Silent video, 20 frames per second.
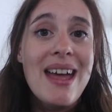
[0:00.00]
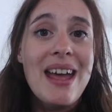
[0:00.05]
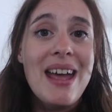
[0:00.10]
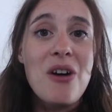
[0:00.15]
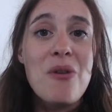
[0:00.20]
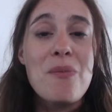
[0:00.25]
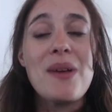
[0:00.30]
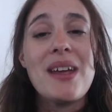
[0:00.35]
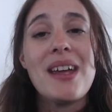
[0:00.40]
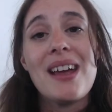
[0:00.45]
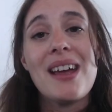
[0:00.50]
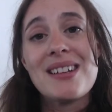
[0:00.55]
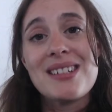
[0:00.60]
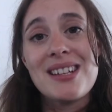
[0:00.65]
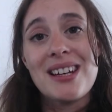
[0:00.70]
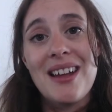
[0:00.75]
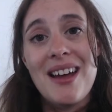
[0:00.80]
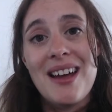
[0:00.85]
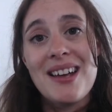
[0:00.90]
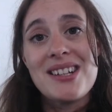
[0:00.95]
It'll be a
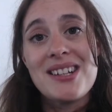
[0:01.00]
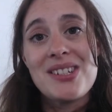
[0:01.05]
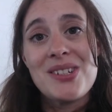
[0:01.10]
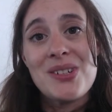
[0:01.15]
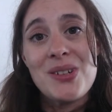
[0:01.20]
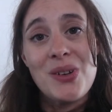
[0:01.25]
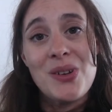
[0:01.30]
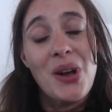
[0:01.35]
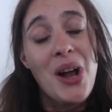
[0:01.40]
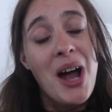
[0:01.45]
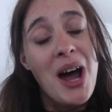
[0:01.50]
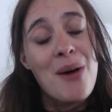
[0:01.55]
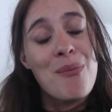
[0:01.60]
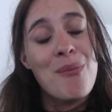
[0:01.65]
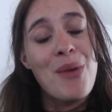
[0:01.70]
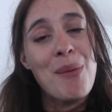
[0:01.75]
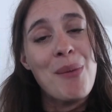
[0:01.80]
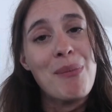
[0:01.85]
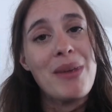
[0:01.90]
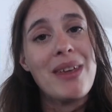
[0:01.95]
delight to
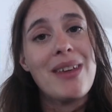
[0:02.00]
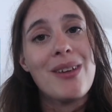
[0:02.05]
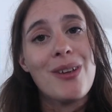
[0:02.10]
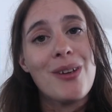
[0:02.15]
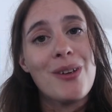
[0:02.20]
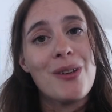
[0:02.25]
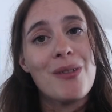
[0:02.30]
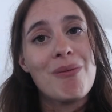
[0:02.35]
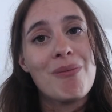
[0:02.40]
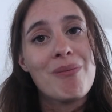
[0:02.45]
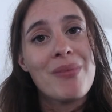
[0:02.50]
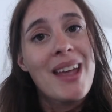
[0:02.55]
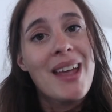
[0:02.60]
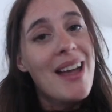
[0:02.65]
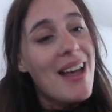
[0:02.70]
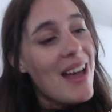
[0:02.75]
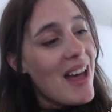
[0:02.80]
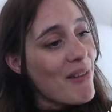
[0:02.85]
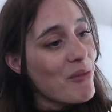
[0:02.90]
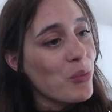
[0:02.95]
come and meet you.
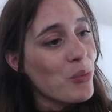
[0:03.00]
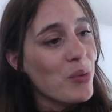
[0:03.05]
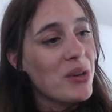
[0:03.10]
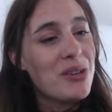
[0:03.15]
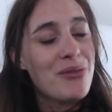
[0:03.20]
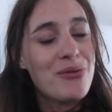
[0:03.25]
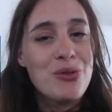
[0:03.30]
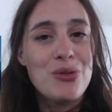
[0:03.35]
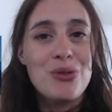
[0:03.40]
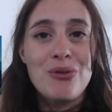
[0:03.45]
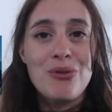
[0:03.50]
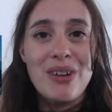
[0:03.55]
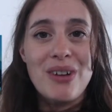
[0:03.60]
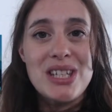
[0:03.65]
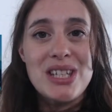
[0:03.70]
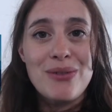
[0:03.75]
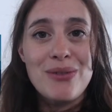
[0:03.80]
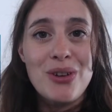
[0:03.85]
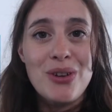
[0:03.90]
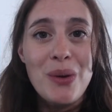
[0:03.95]
Have a wonderful
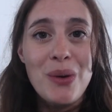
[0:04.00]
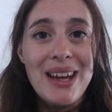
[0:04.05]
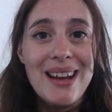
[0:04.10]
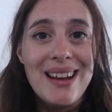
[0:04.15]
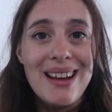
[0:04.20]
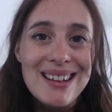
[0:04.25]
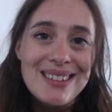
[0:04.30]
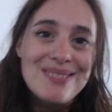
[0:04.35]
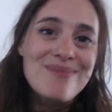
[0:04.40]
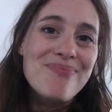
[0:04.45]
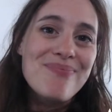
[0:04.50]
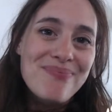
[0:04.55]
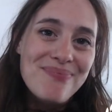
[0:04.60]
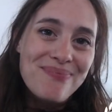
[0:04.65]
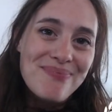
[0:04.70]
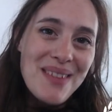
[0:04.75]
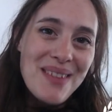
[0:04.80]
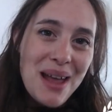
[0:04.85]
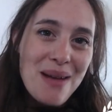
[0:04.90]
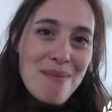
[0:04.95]
rest of your week.
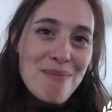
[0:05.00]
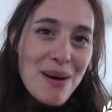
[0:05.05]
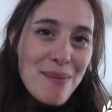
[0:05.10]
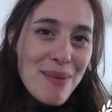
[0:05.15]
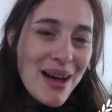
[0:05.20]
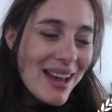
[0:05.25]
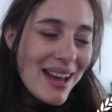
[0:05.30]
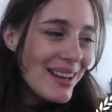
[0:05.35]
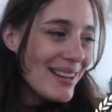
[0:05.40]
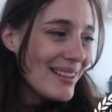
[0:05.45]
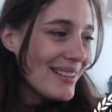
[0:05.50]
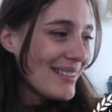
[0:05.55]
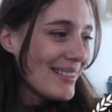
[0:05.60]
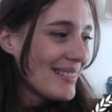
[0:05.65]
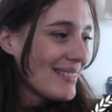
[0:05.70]
Bye-bye.